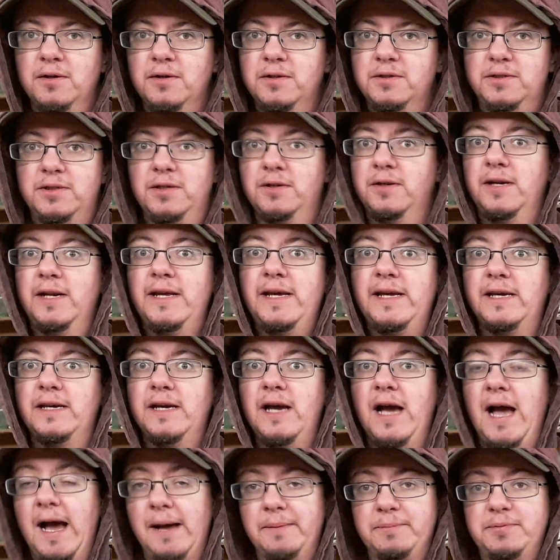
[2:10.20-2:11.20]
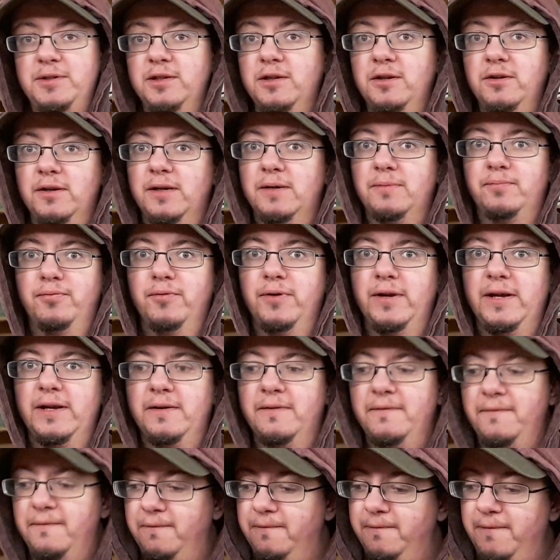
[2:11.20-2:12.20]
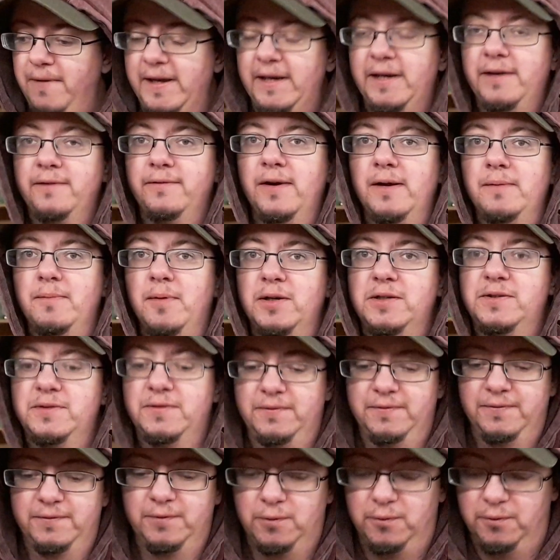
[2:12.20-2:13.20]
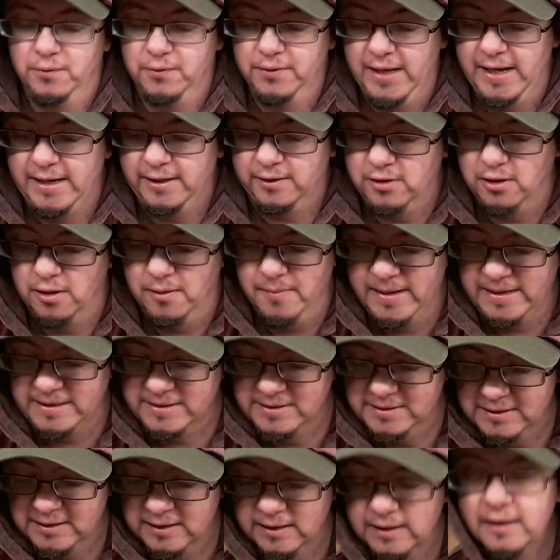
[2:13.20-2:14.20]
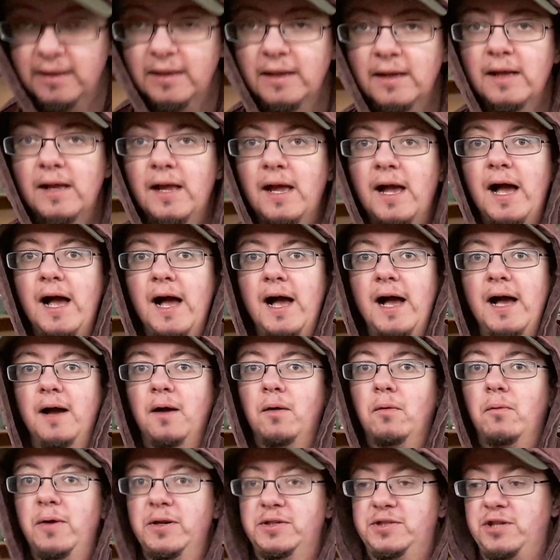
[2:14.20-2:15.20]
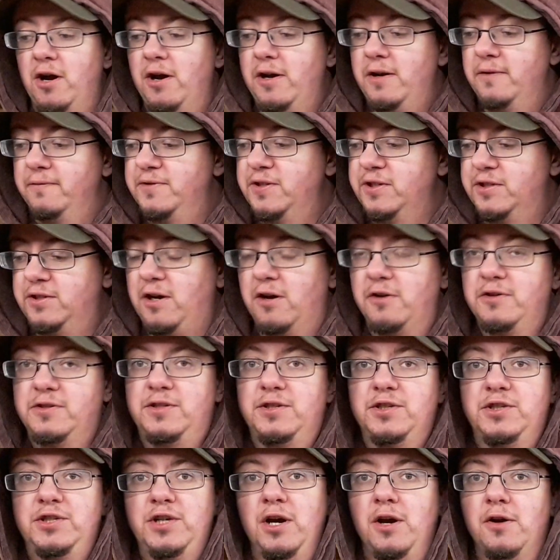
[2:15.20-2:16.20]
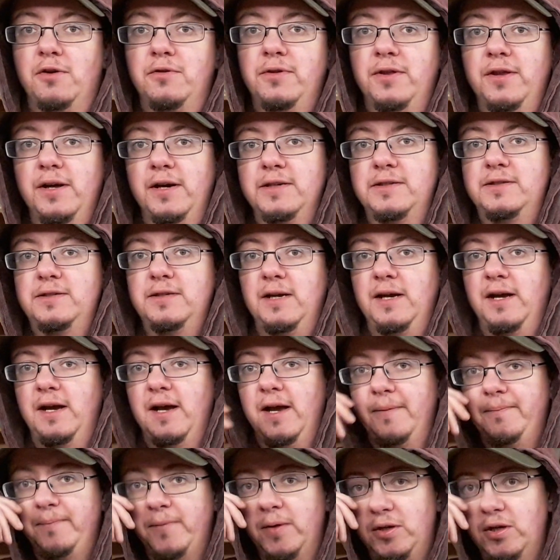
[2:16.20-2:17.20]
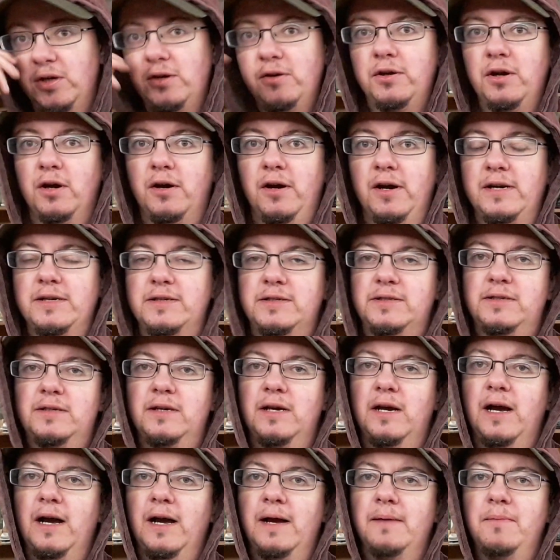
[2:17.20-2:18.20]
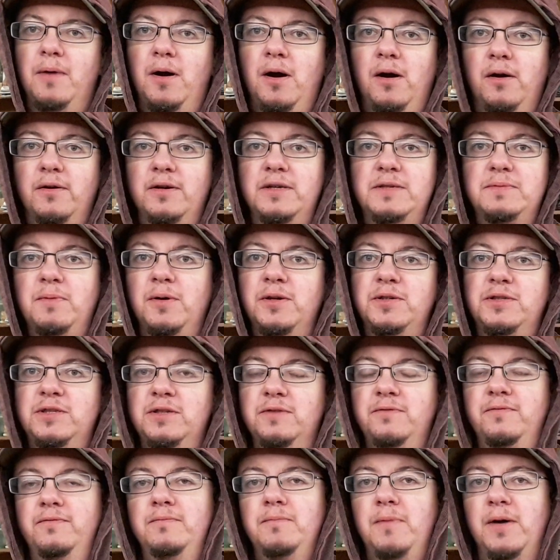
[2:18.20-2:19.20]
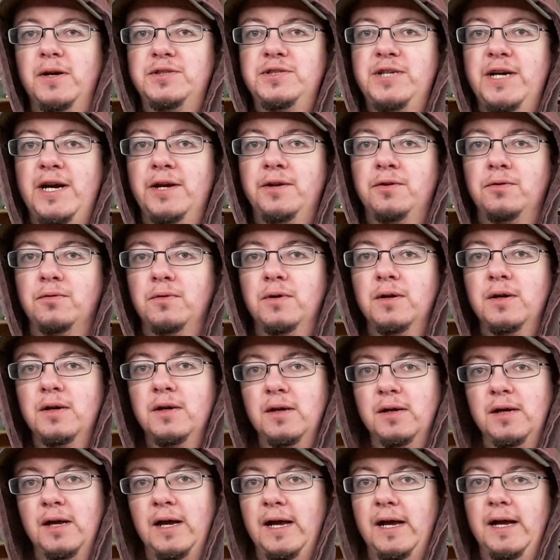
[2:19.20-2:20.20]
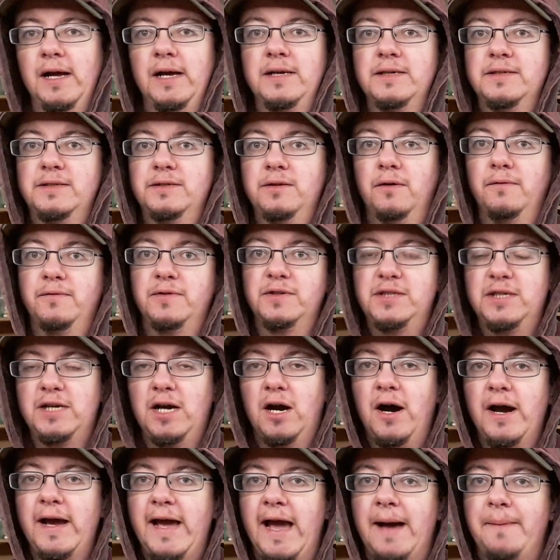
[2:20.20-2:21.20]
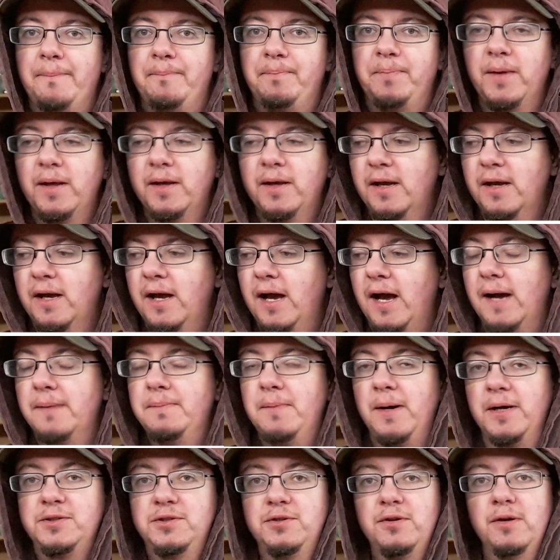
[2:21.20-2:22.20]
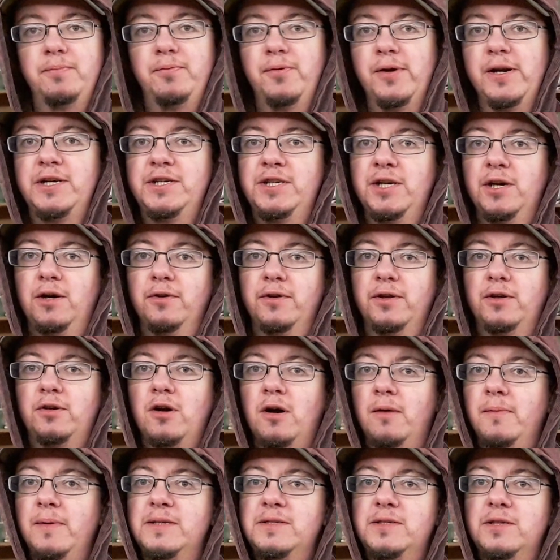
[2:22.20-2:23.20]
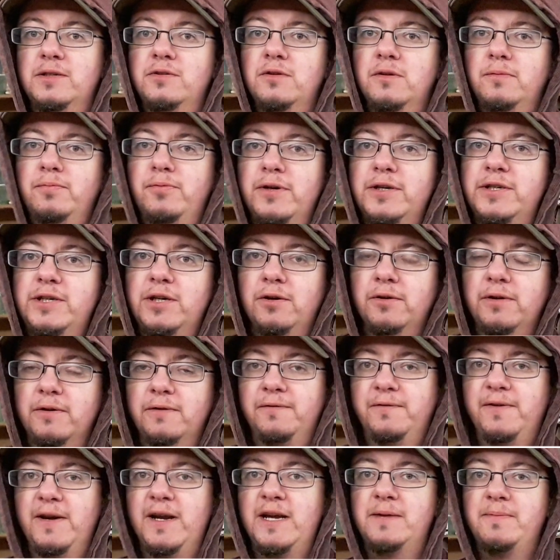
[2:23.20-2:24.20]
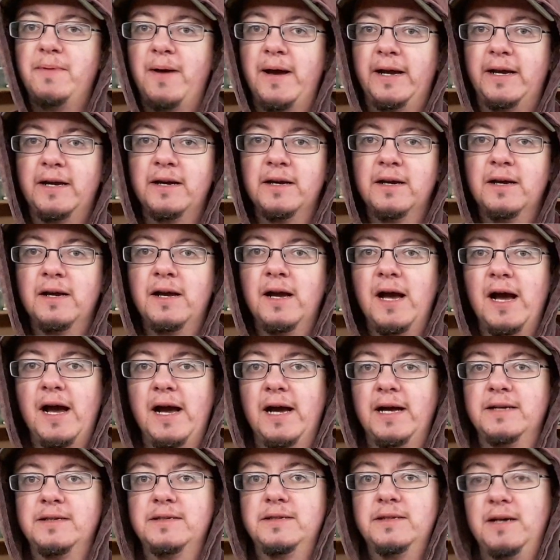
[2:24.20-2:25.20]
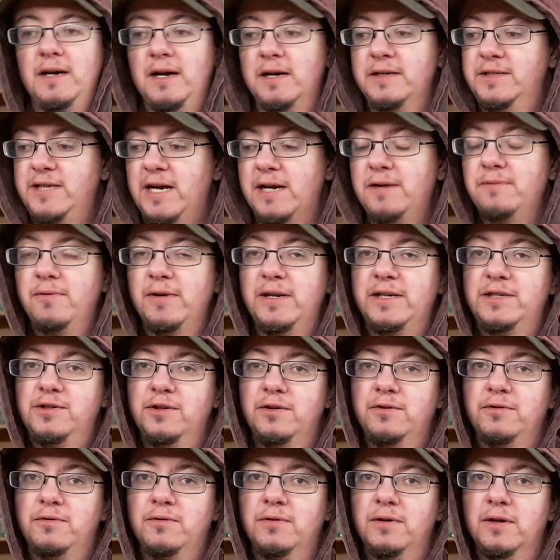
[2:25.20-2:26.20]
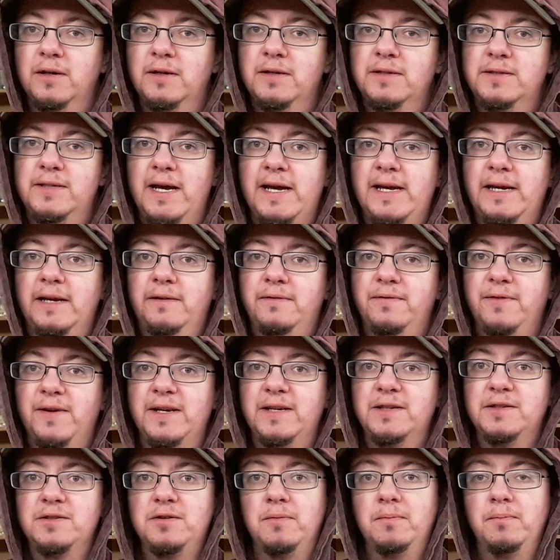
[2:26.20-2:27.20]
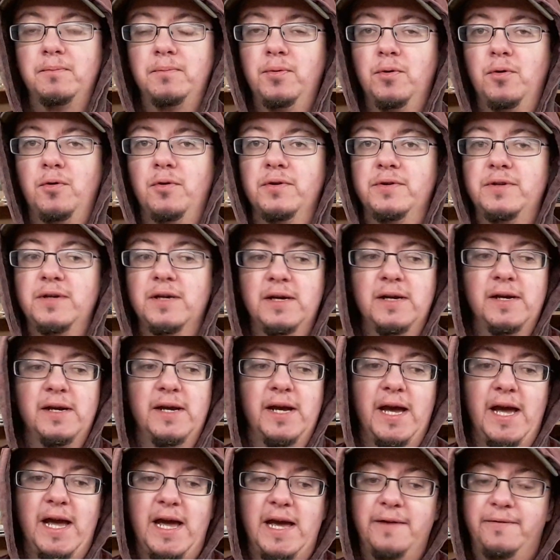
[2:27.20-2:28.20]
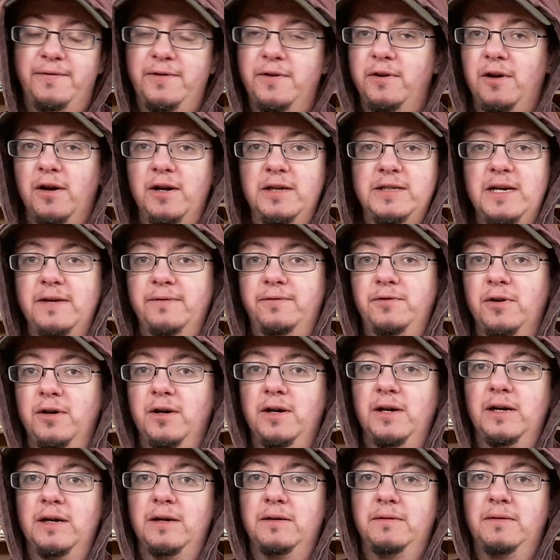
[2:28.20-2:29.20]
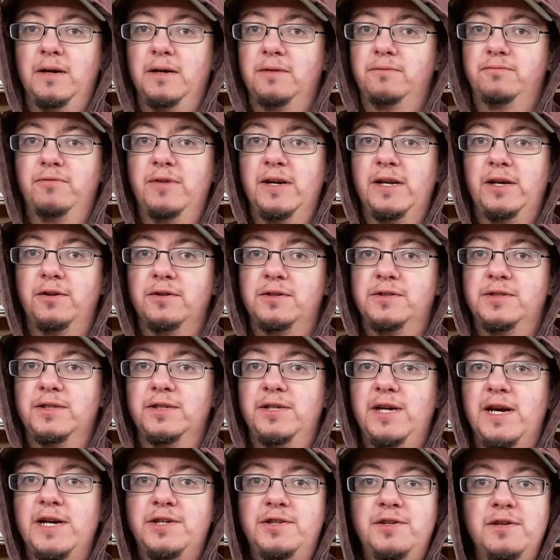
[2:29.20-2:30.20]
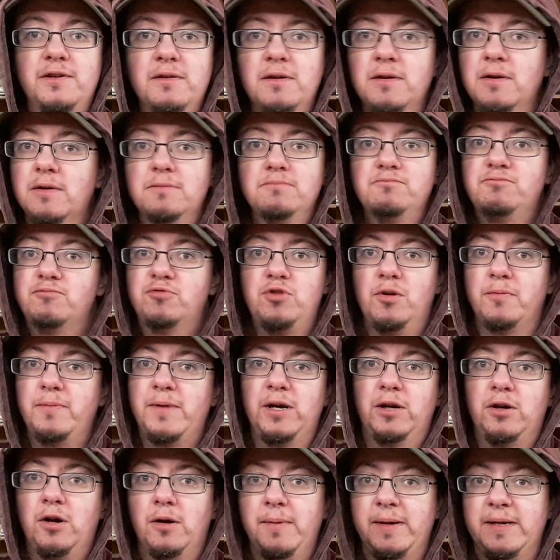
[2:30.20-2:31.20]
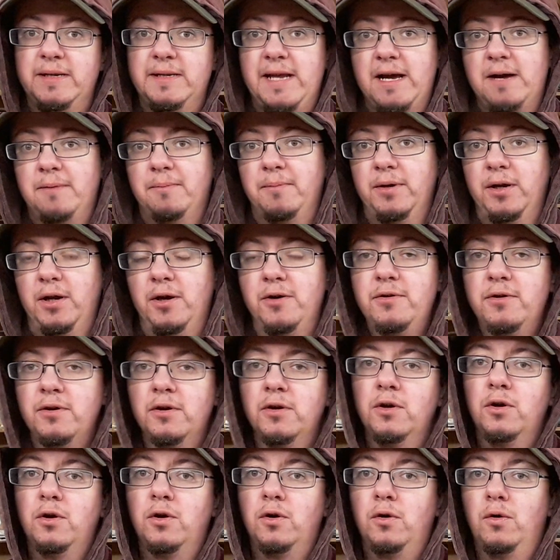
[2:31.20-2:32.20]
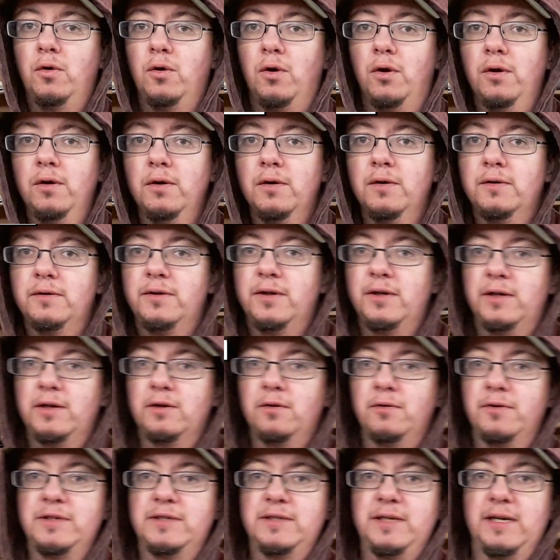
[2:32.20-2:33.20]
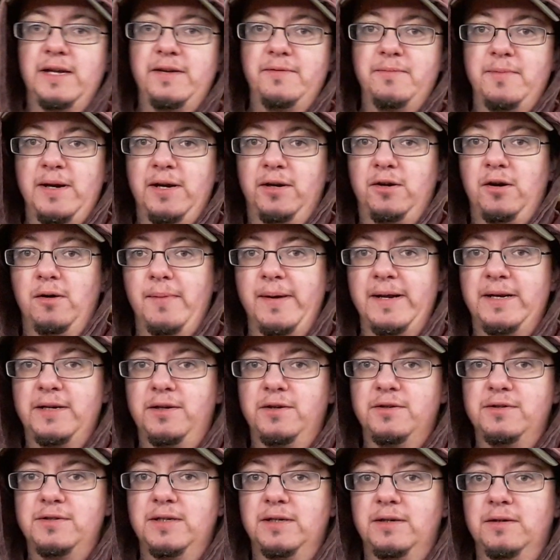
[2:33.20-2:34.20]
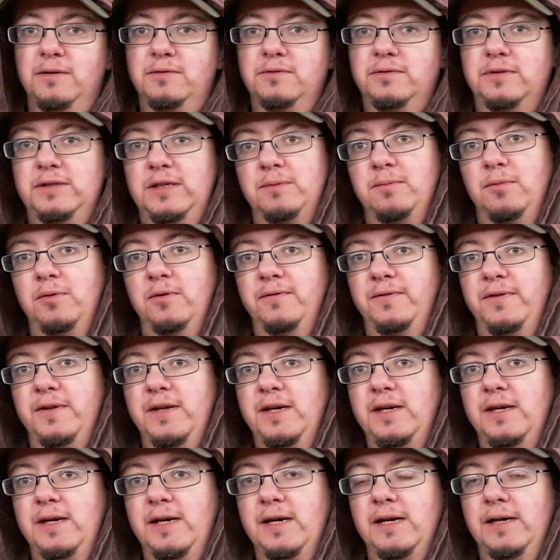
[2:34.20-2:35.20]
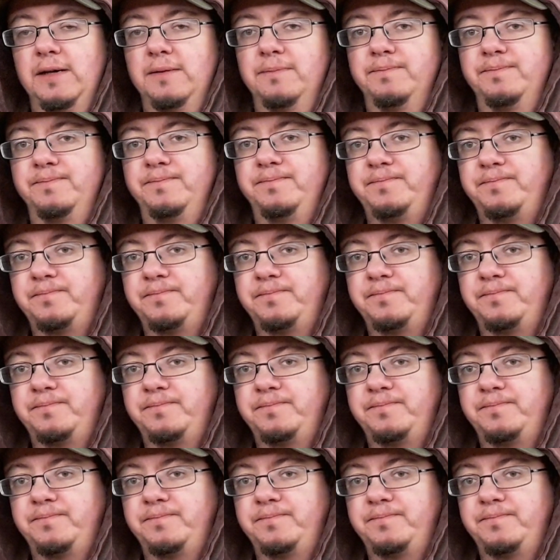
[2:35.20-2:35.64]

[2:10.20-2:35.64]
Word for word: So Lee, absolutely brilliant. Thank you very much for that comment. Which kind of just goes to show that um, you guys um, are as much of my channel as obviously I am. Um, I do appreciate all the comments, I do appreciate all the feedback, and I generally do take things on board. If you guys have got a, a really good suggestion, drop me a comment down below, or you can always leave me a comment using some of the um,